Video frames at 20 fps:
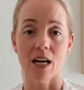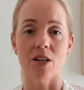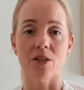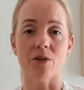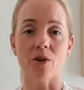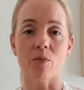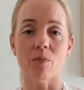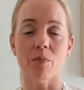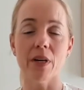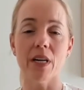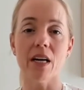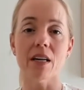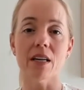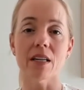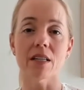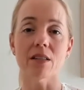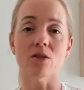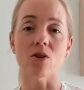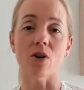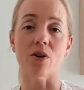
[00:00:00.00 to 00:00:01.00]
So bigger
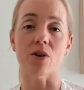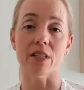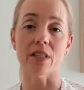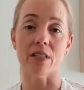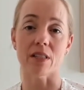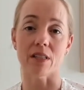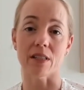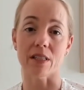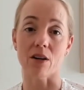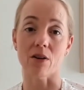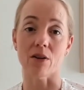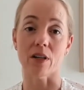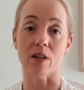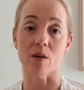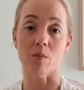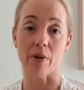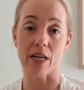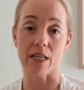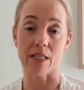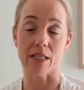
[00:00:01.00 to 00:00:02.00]
is not necessarily
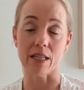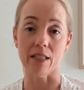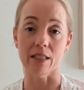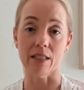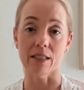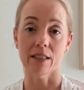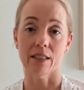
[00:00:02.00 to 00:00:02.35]
better.